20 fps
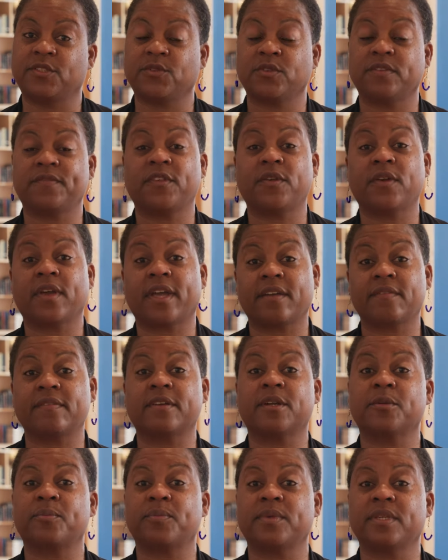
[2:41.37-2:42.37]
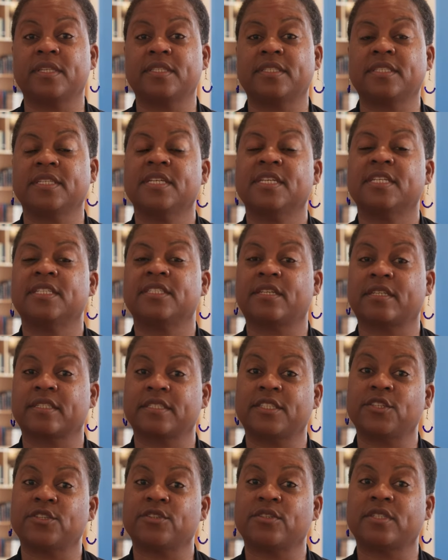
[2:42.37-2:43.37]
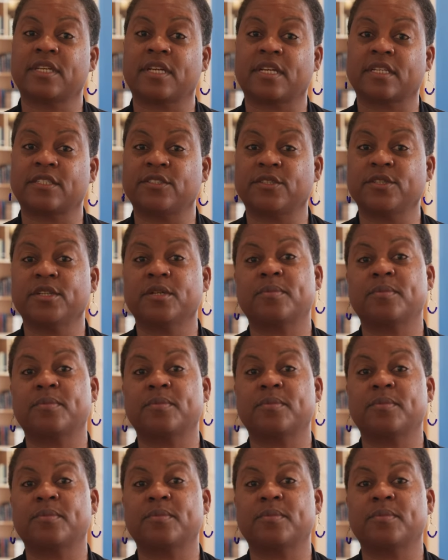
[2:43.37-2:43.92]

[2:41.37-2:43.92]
So if you have herpes, talk to your doctor